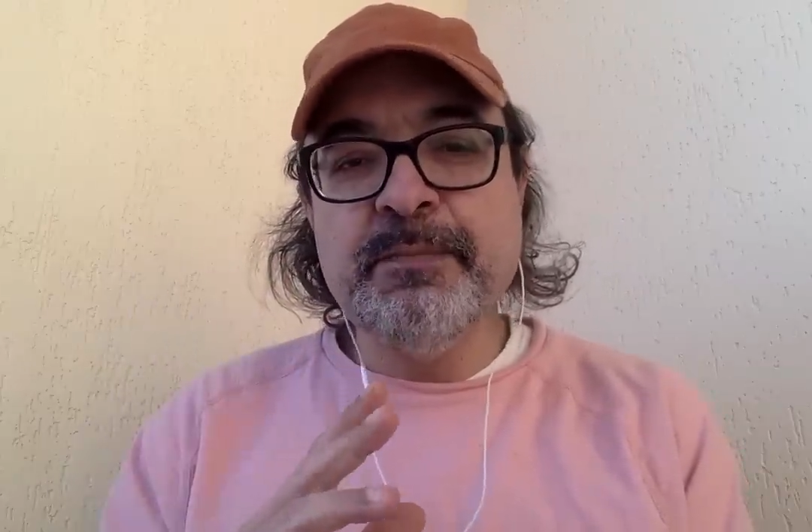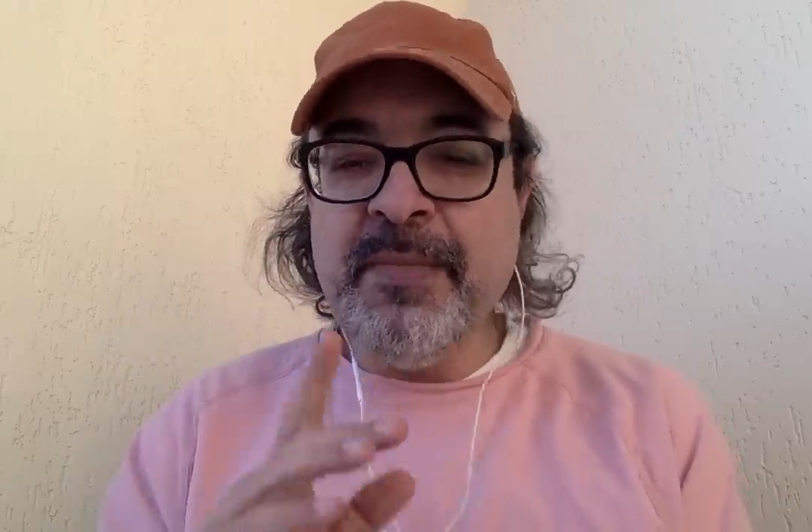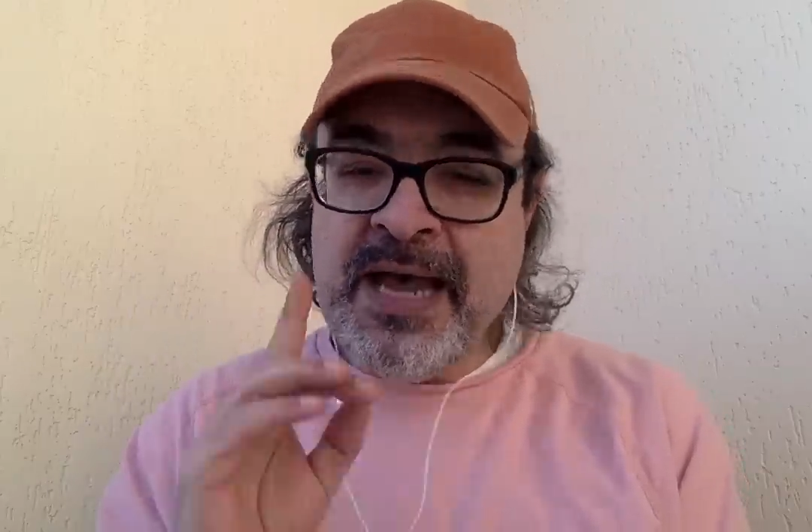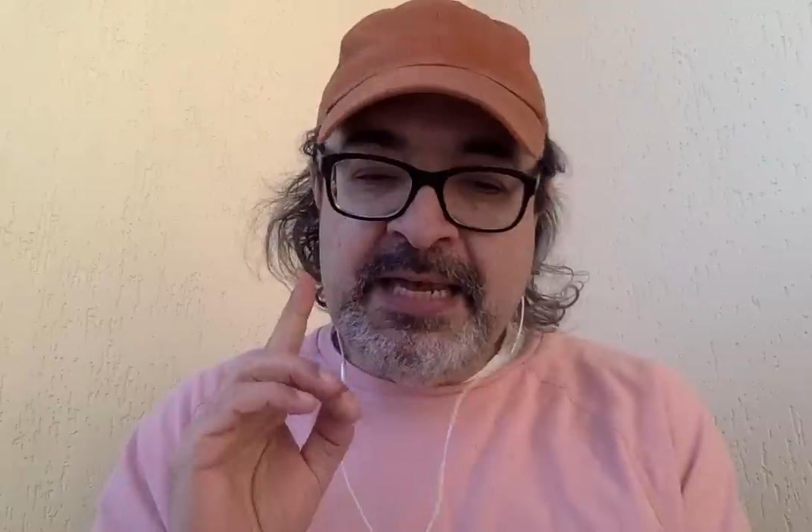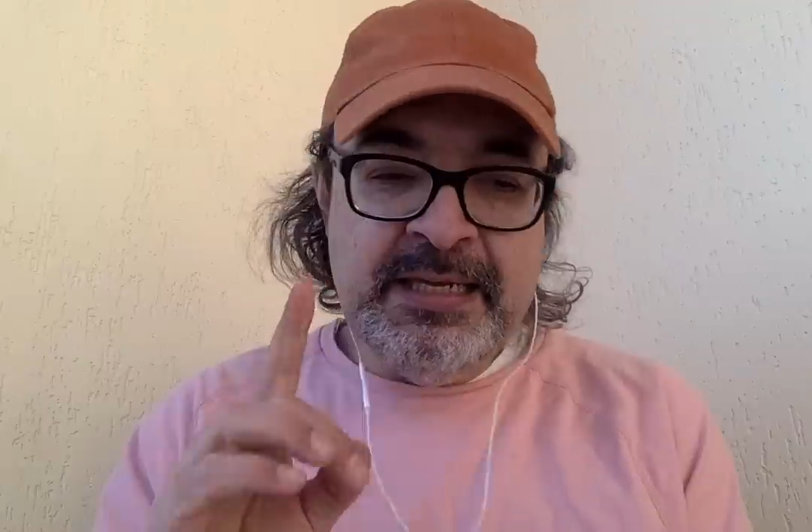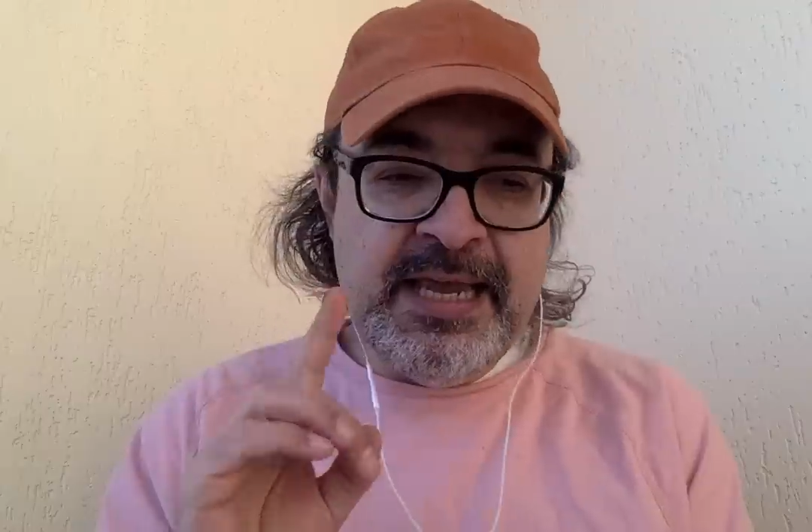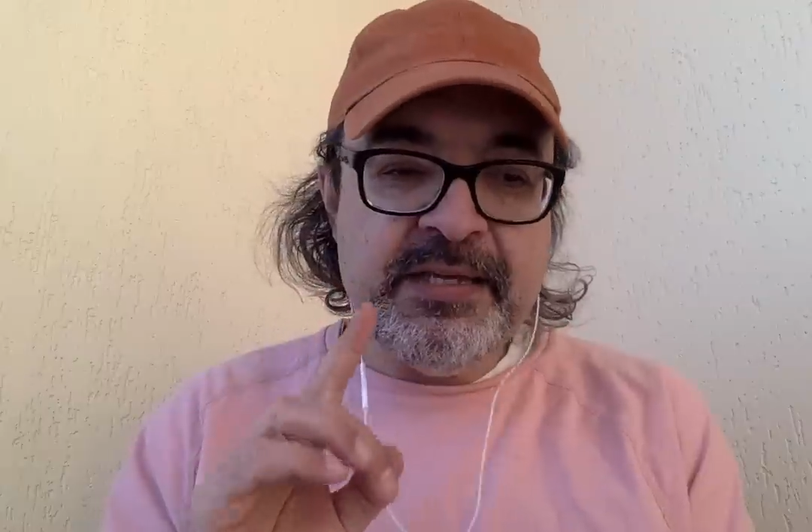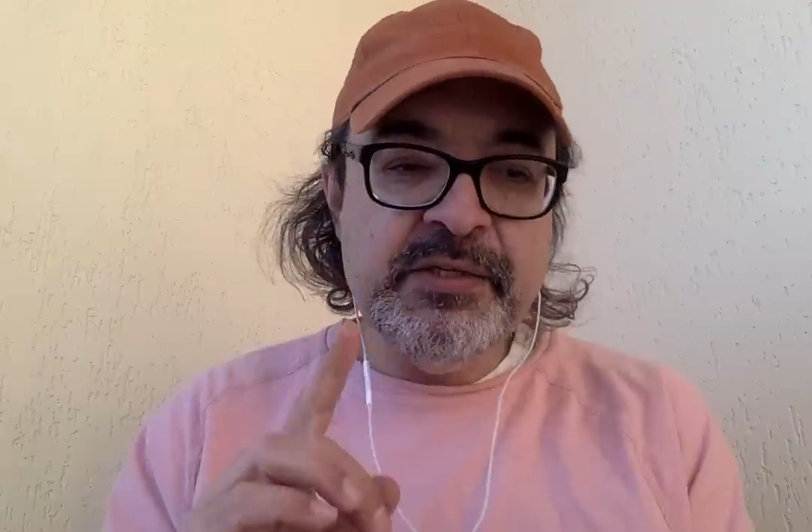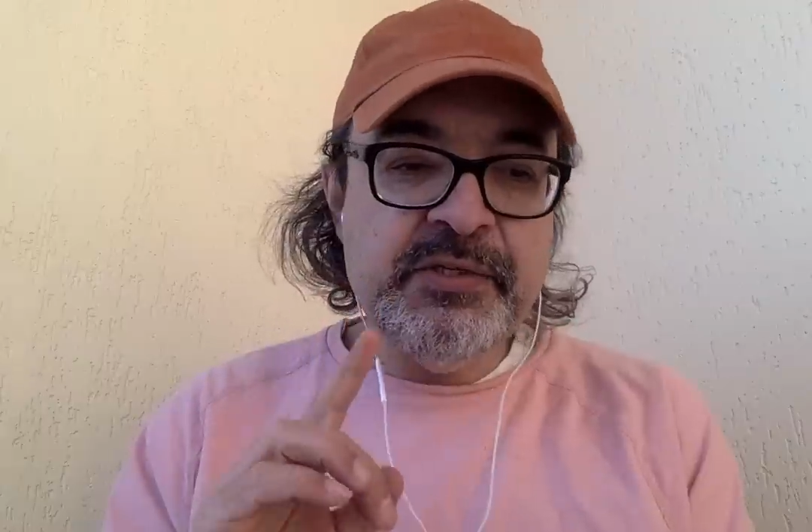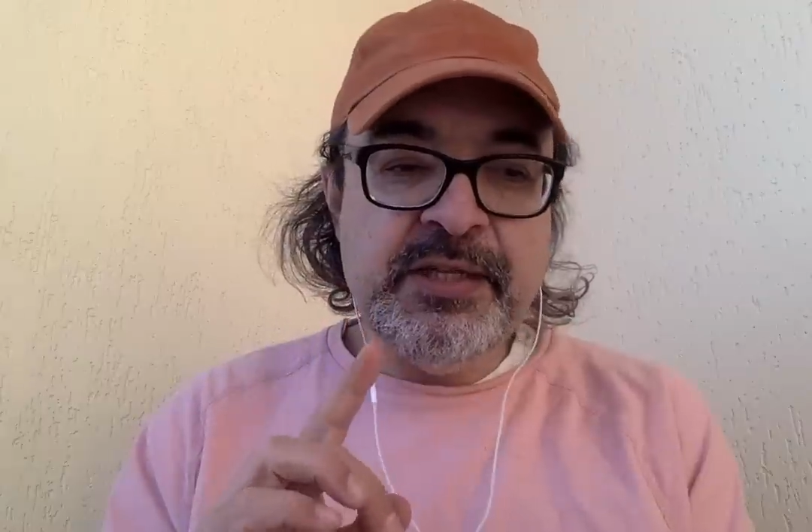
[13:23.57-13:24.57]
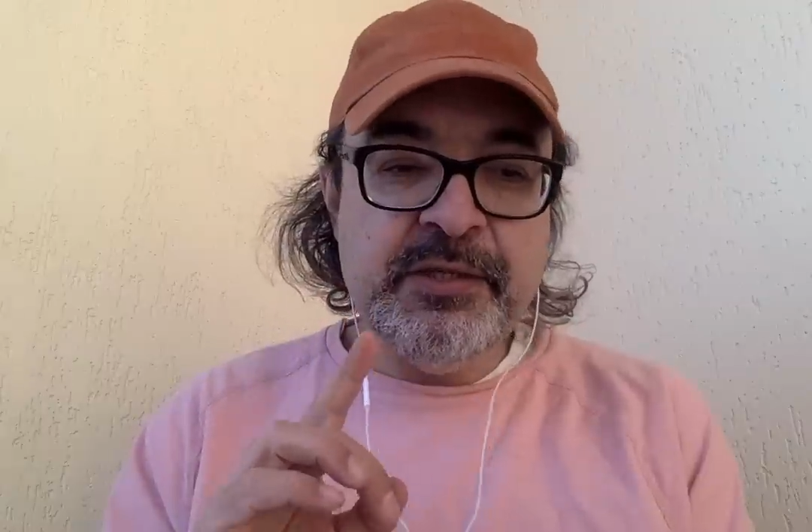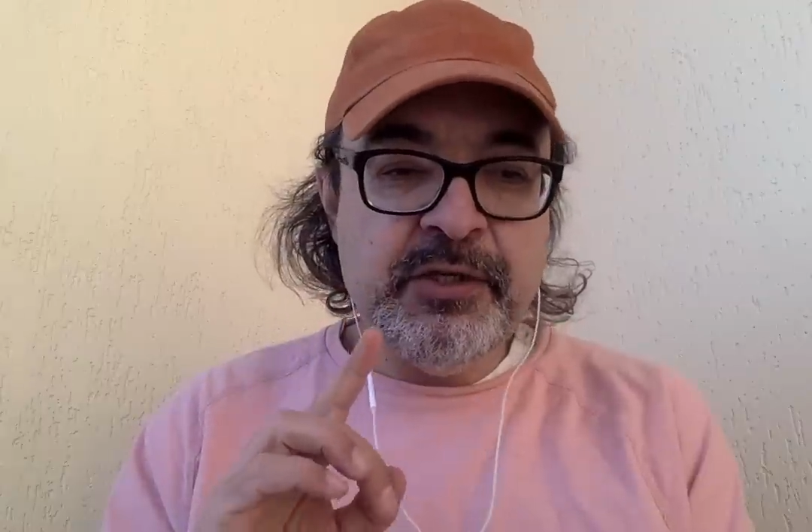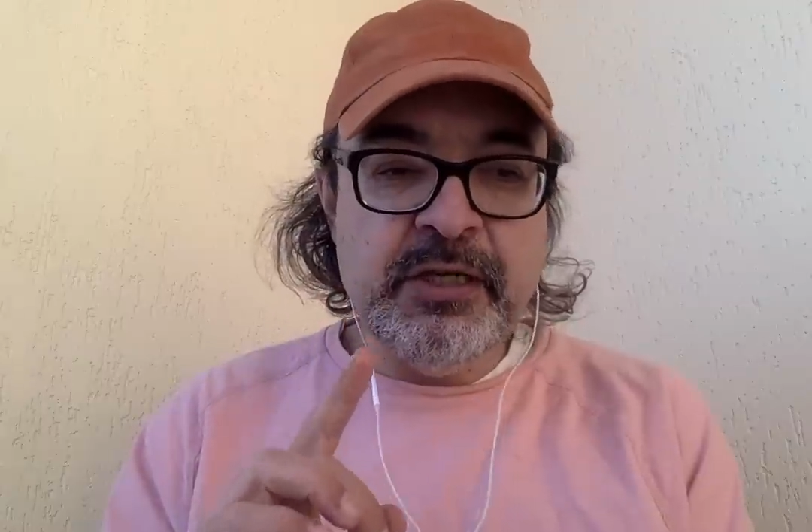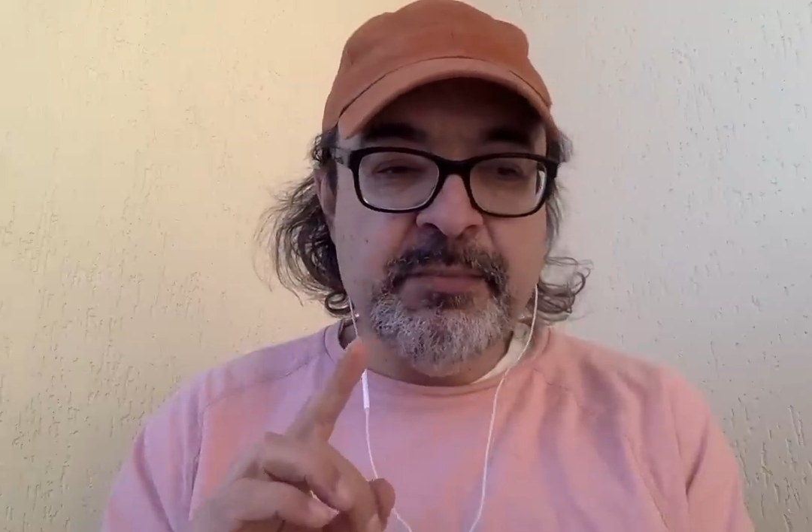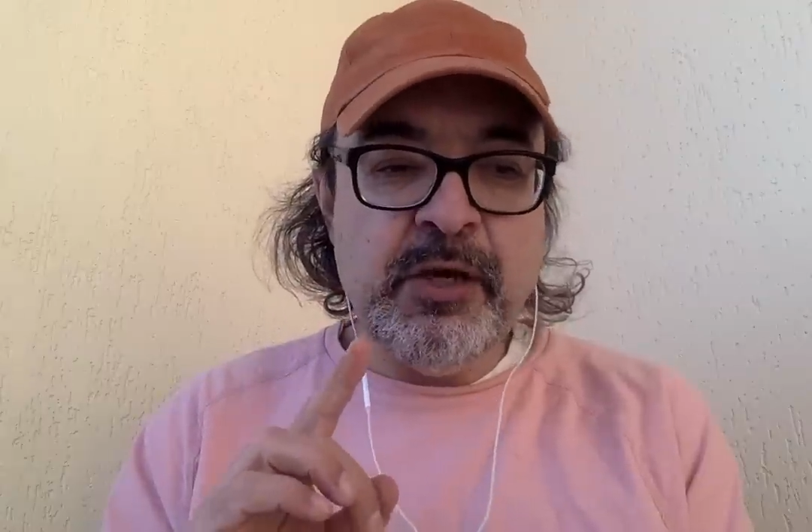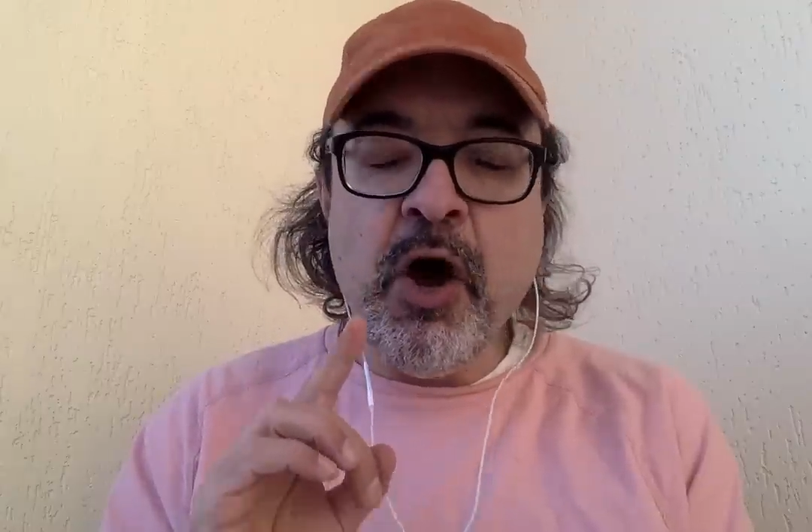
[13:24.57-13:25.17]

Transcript: My guess is that they're going to be